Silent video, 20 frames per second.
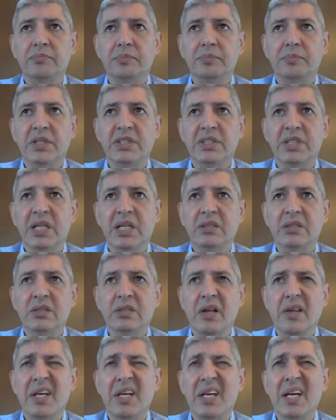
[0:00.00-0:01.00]
percent,
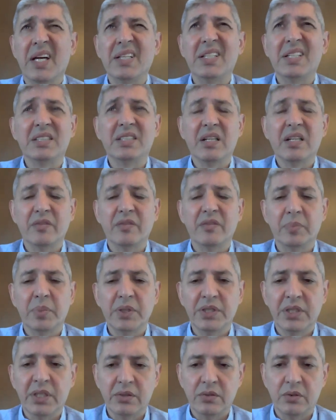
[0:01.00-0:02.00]
I think
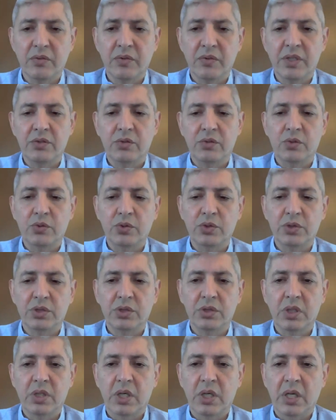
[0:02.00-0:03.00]
87% of the
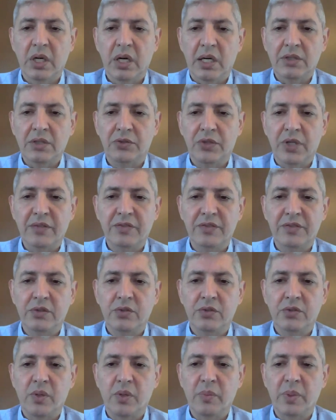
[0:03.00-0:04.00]
Druze are
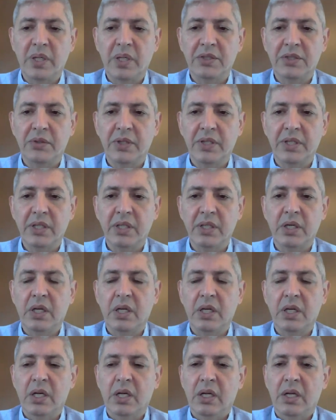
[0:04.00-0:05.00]
drafted to the military.
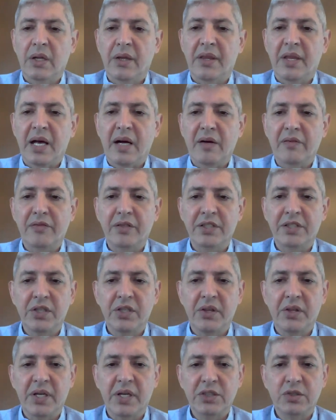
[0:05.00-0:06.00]
The average
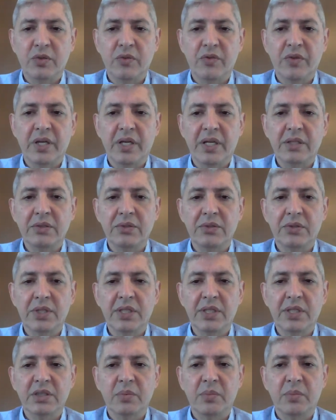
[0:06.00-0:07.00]
in the rest of the
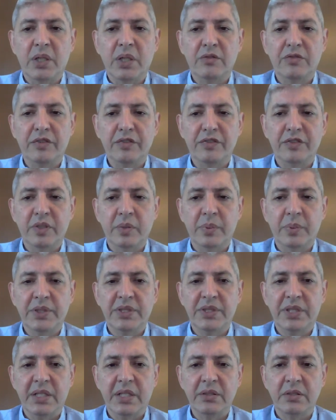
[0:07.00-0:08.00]
country is about
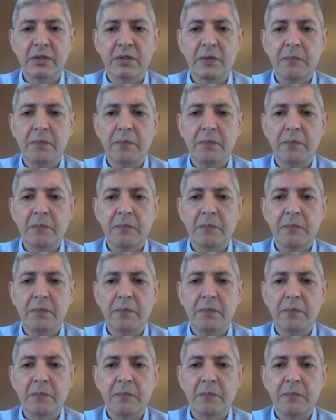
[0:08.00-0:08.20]
50%.